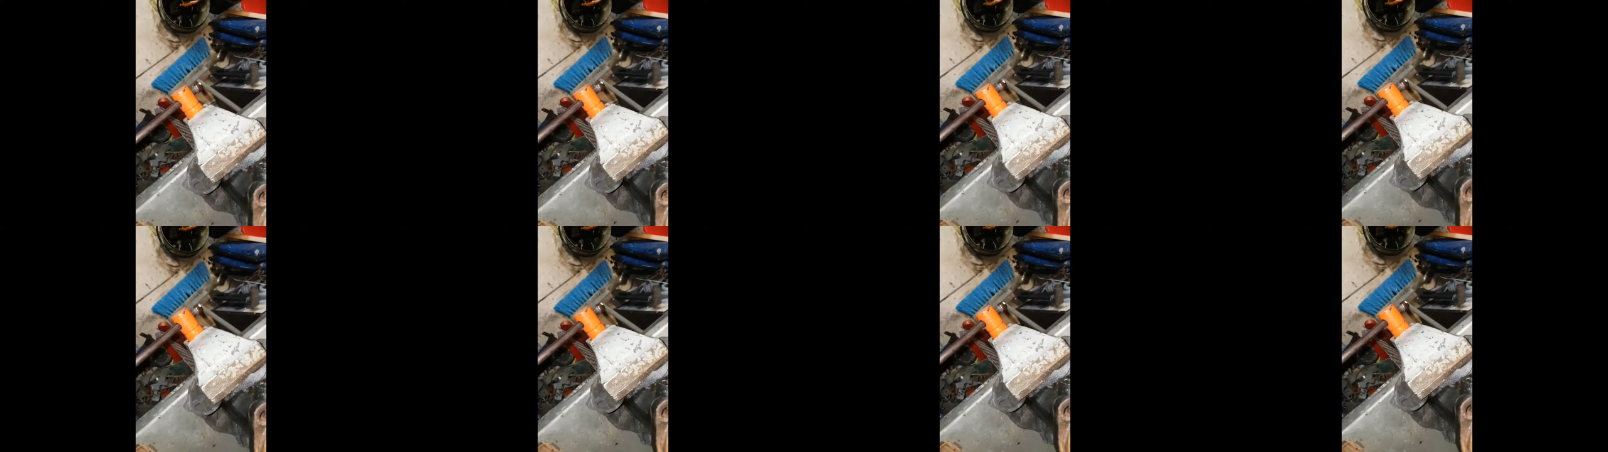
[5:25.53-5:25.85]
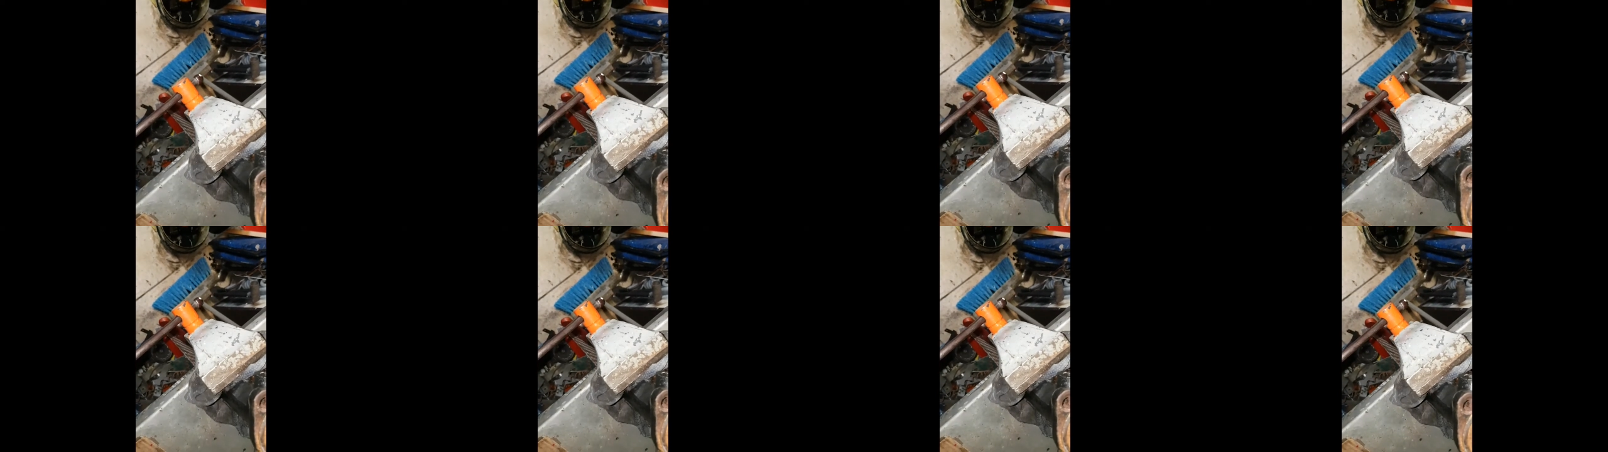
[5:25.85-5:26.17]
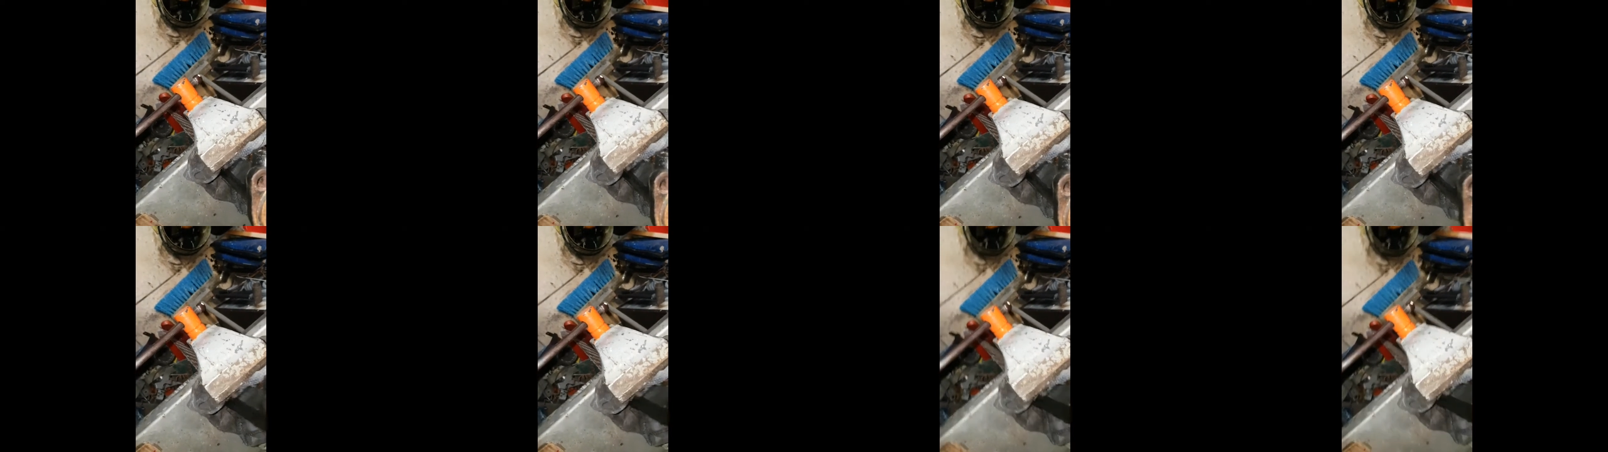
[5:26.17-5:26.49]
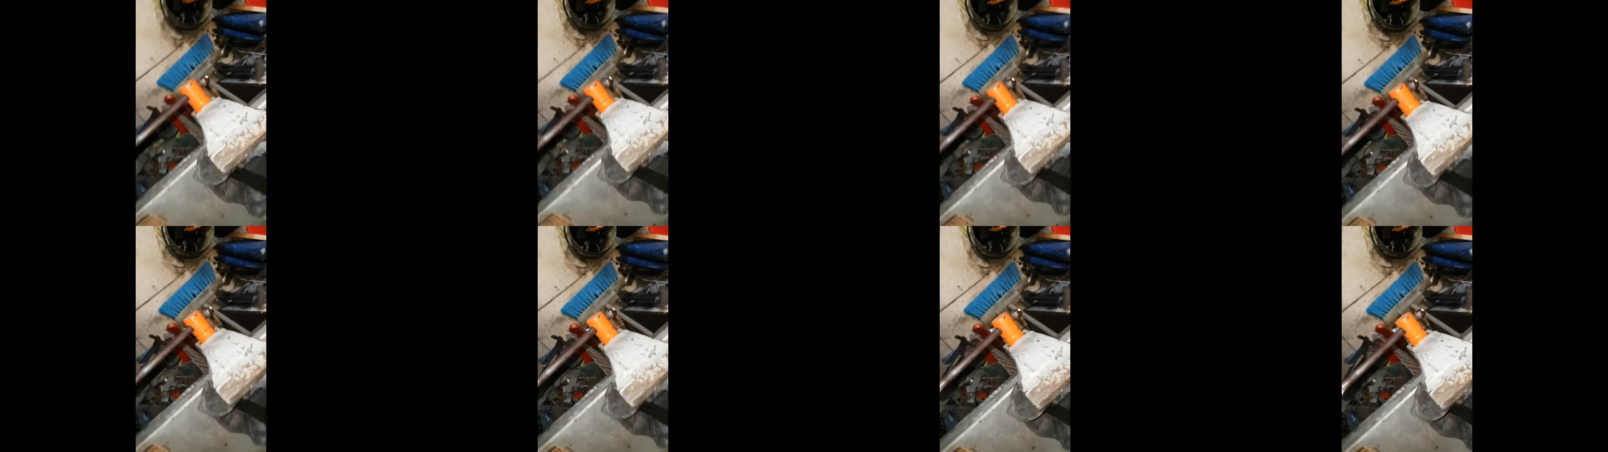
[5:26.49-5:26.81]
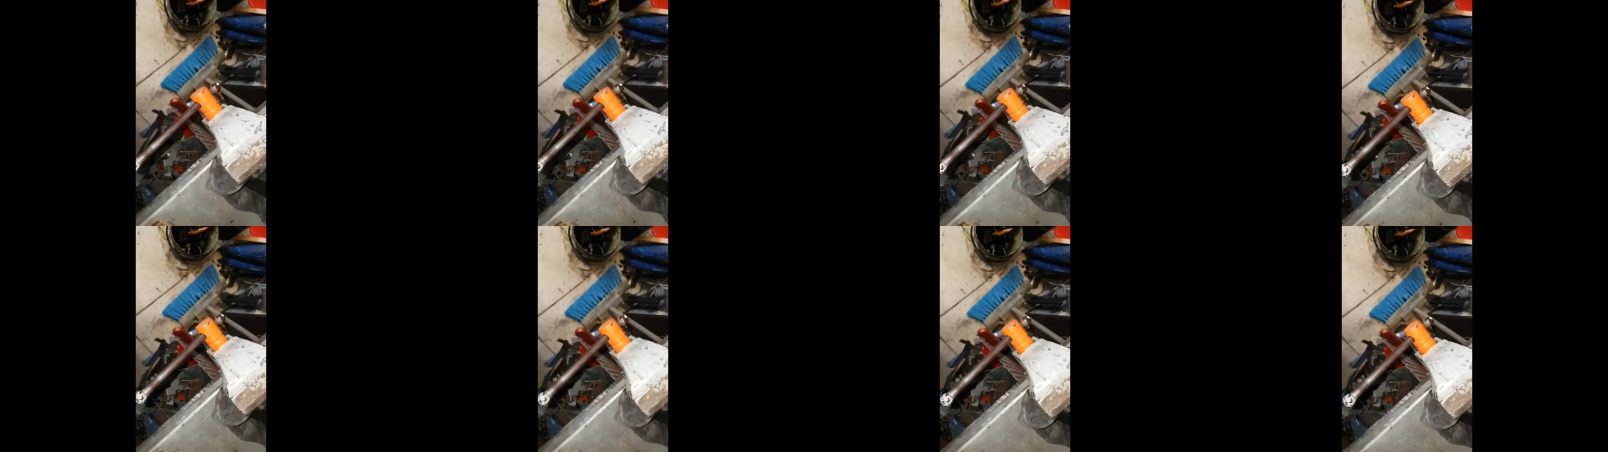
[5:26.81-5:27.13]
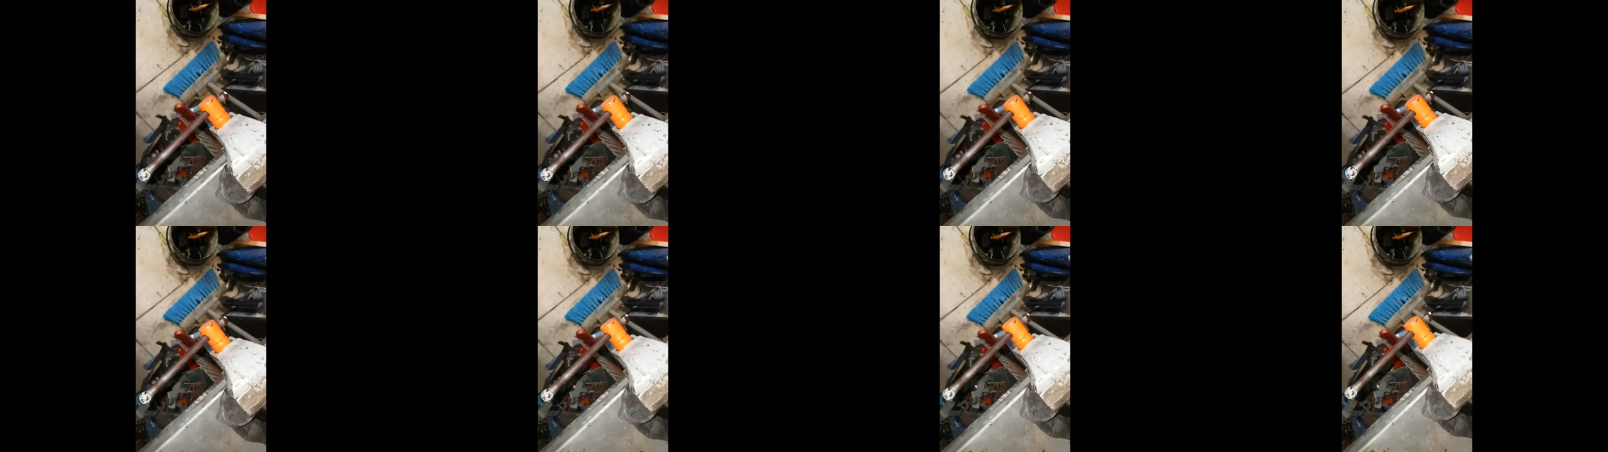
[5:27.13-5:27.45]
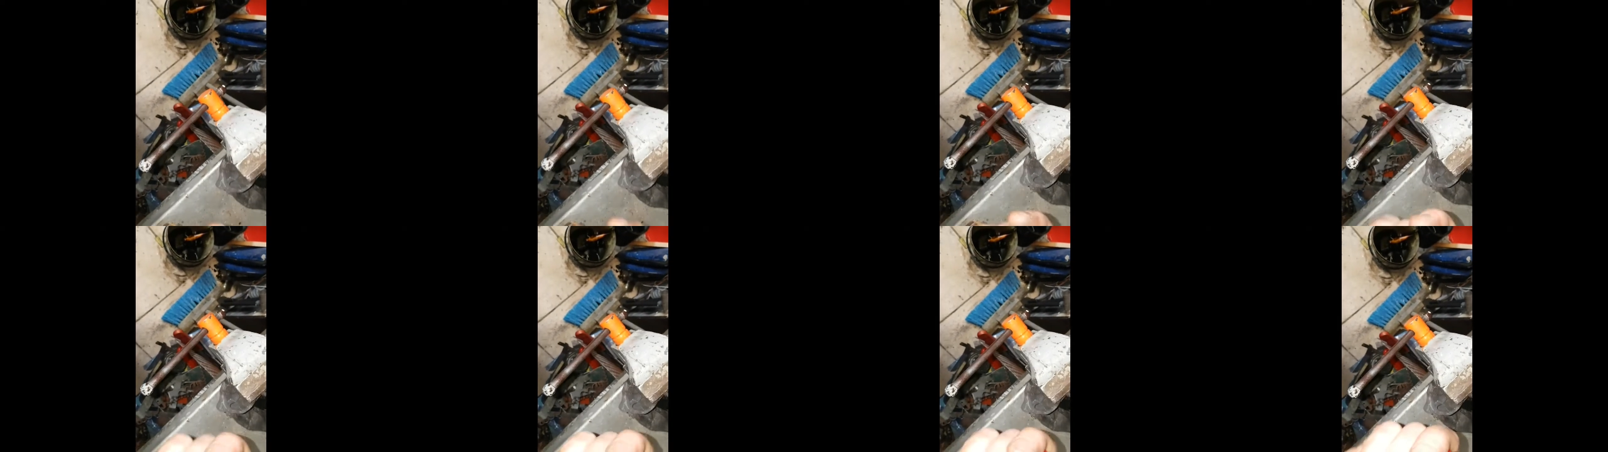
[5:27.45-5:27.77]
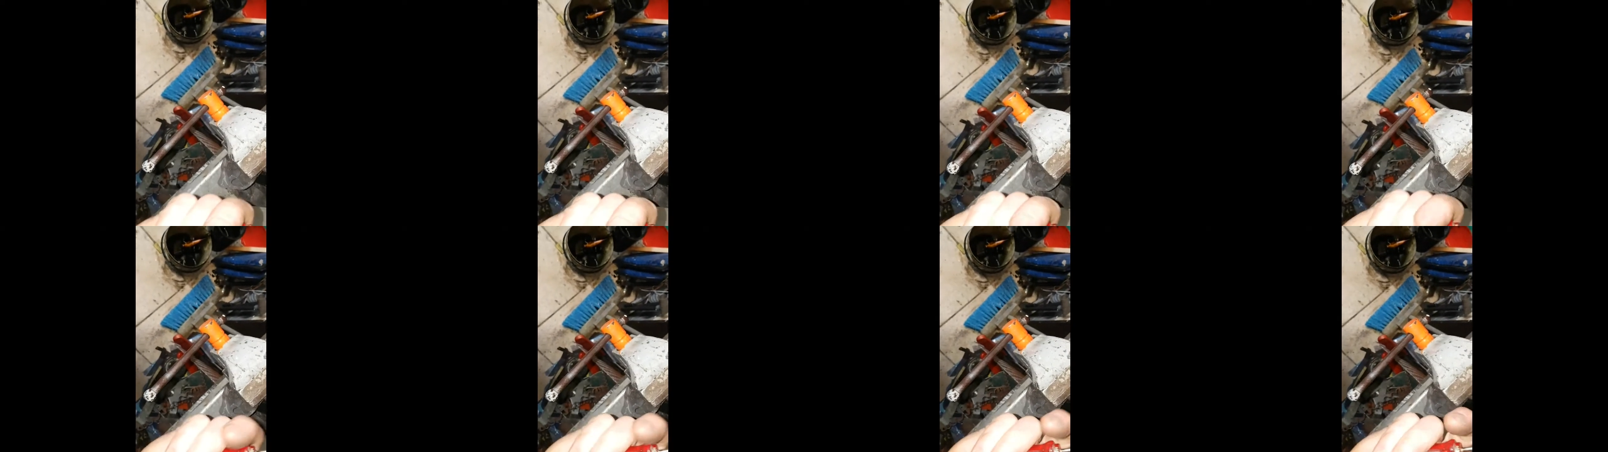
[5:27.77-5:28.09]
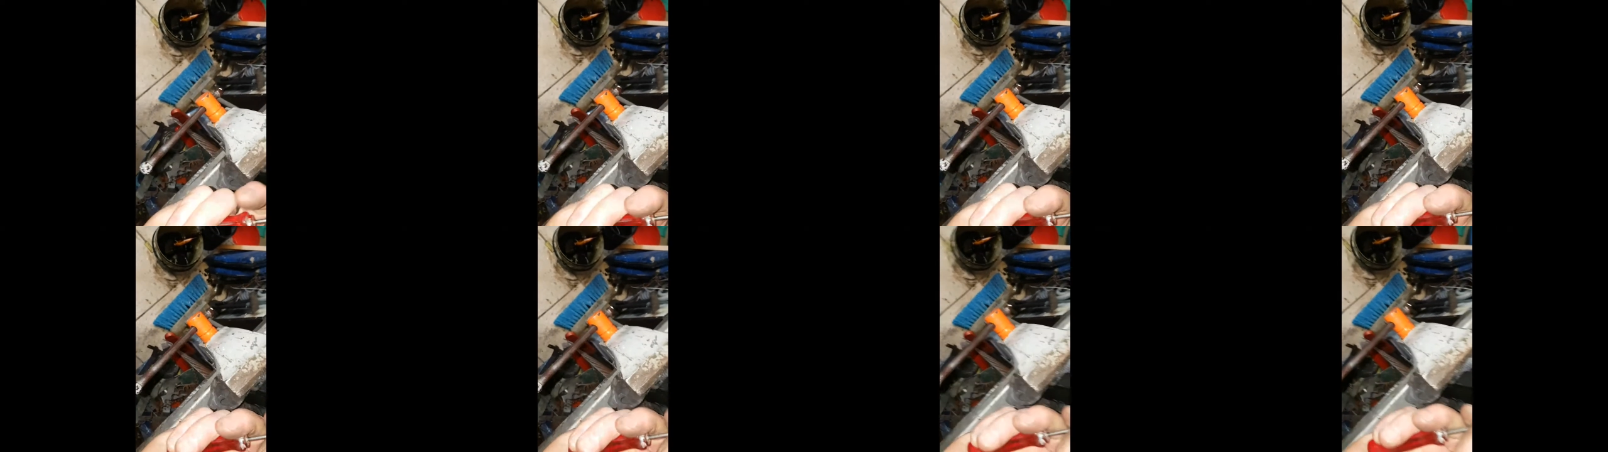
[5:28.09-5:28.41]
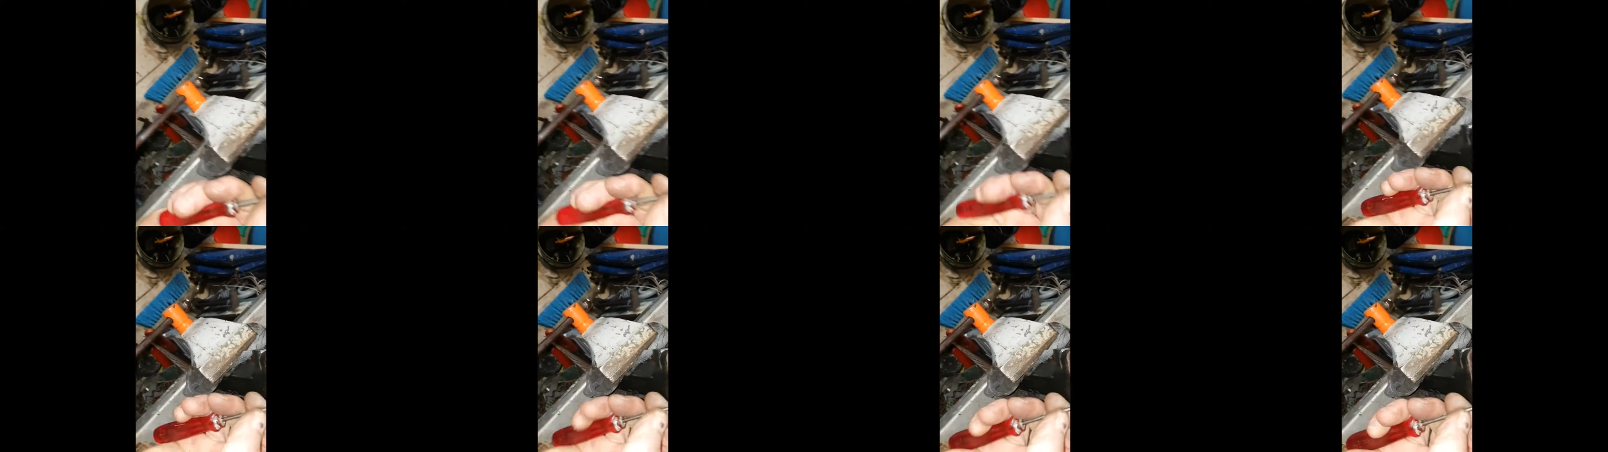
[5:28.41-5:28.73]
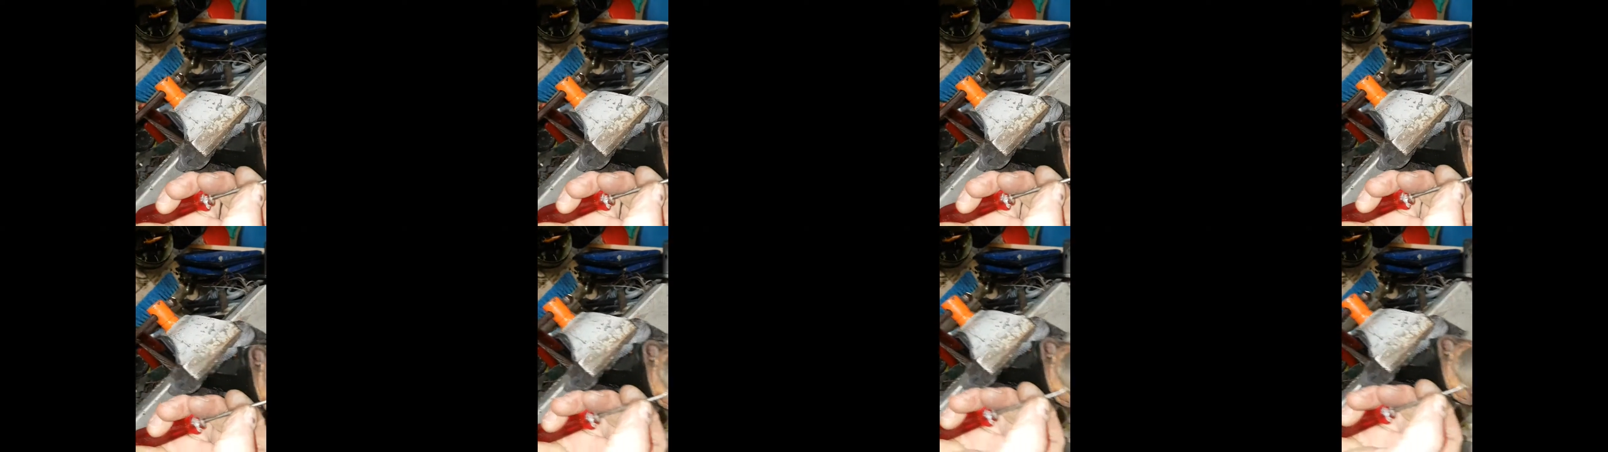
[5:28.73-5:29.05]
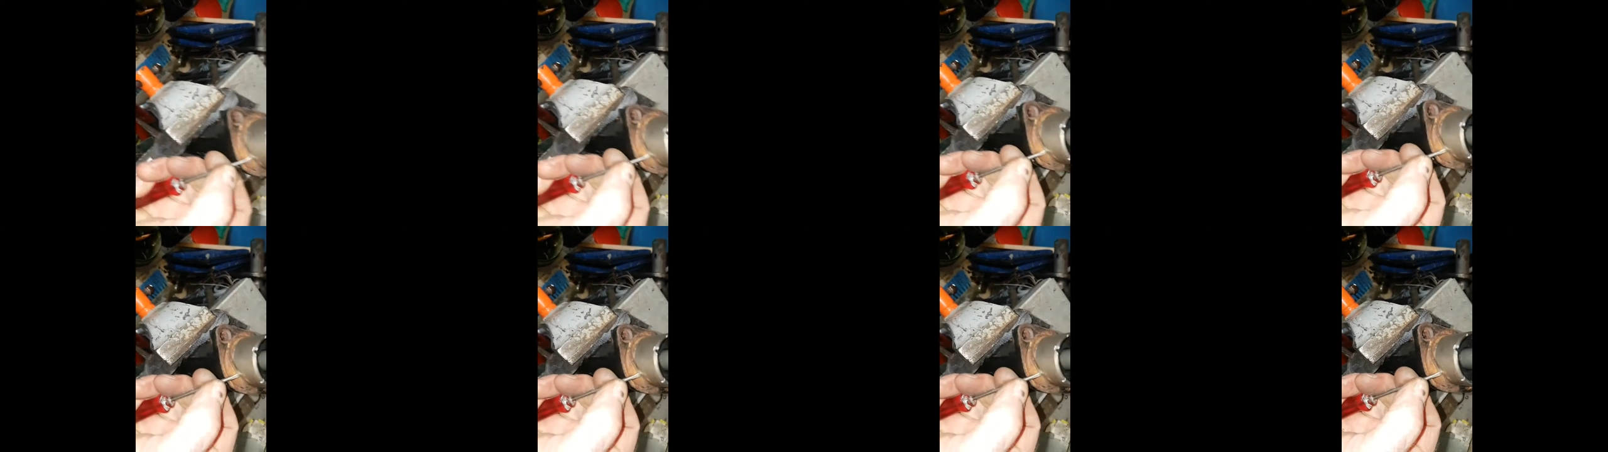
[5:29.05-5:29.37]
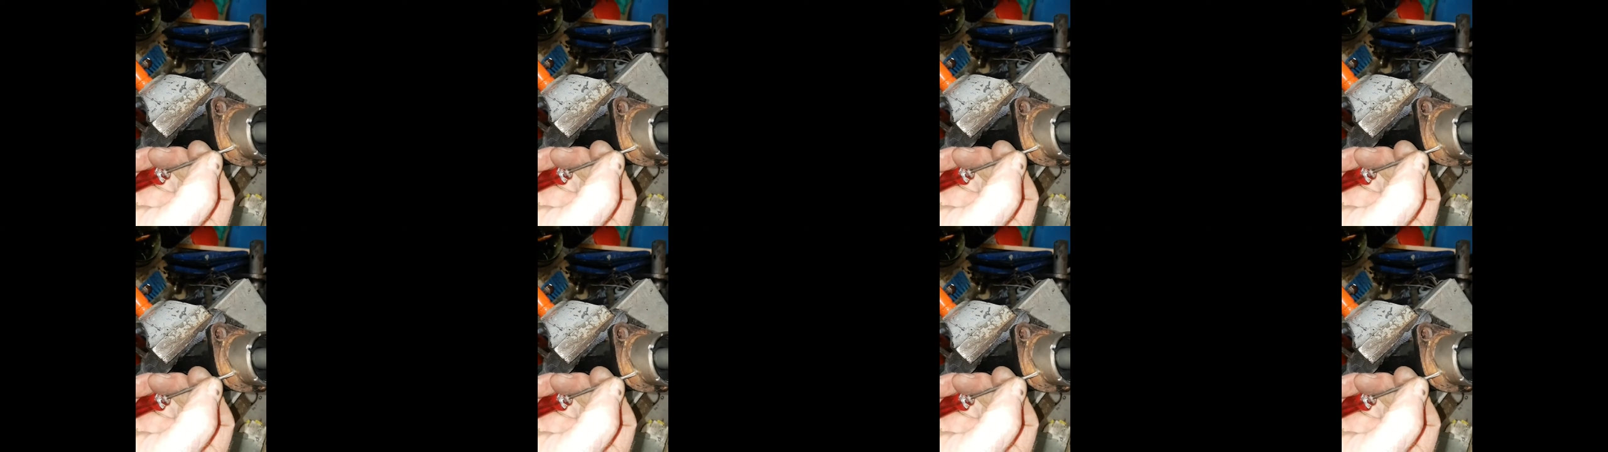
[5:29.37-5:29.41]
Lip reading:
Nobody's mouth can be seen.